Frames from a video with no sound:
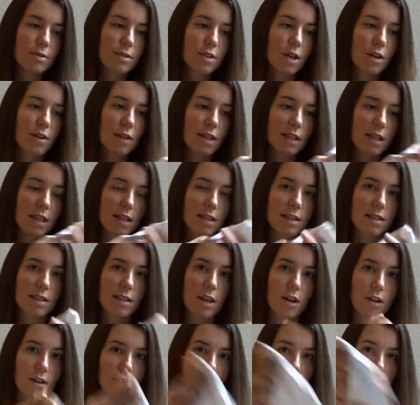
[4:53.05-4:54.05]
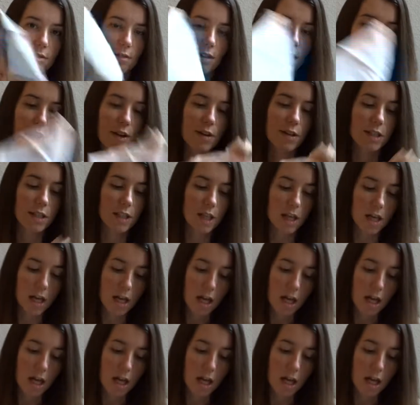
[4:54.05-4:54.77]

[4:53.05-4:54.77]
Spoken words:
sorry that's not ironed.